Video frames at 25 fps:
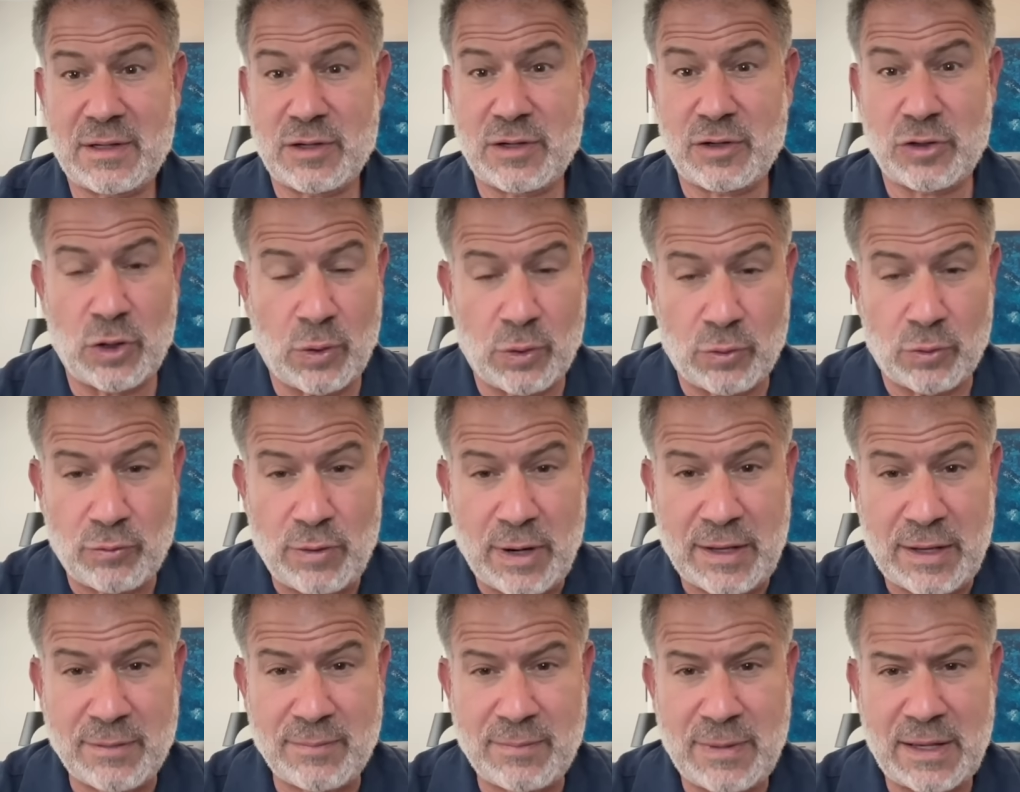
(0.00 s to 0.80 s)
no
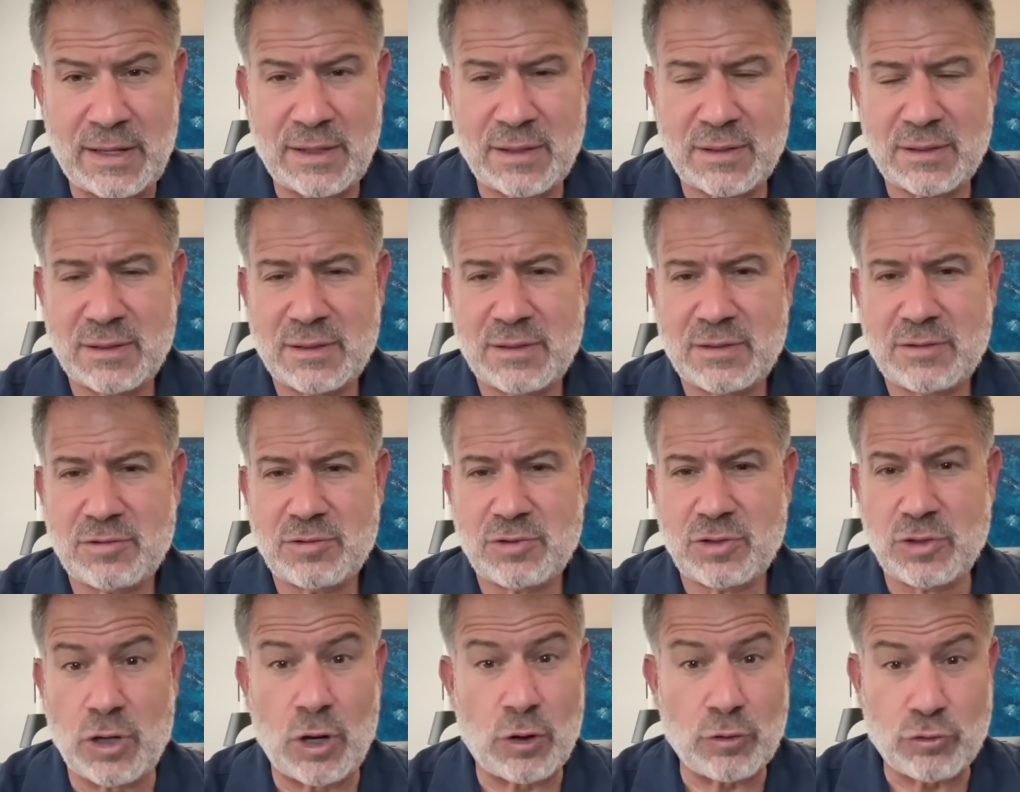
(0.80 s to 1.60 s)
arraignment,
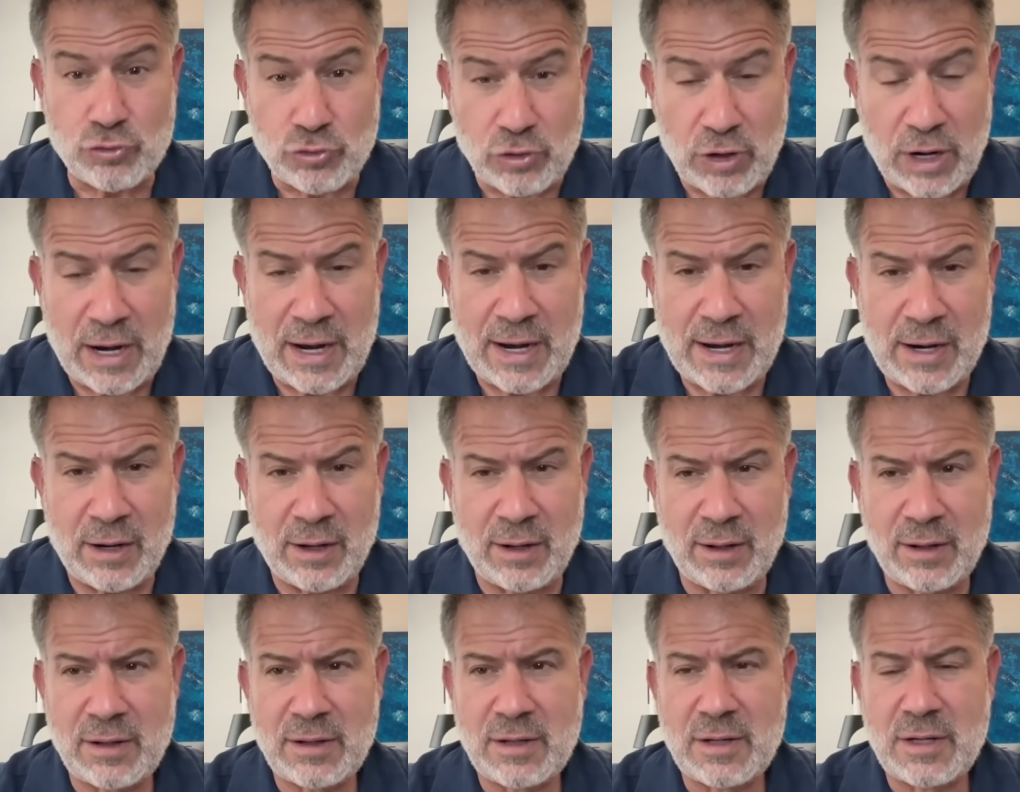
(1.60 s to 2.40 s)
no
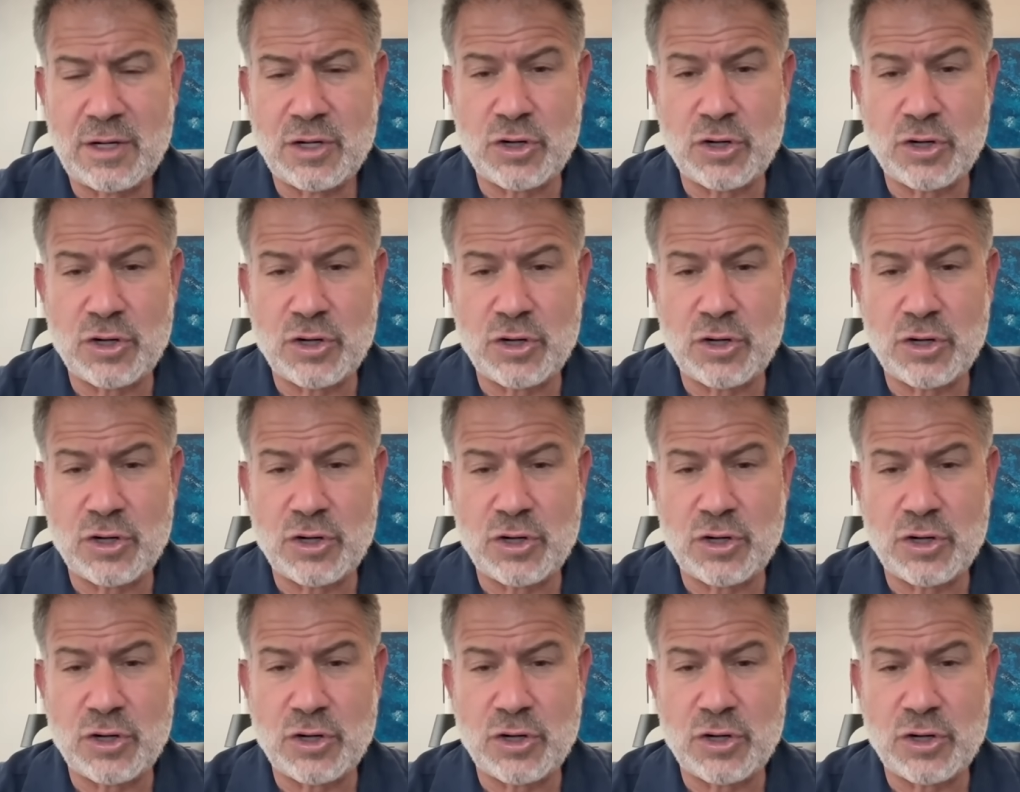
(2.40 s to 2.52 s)
trial,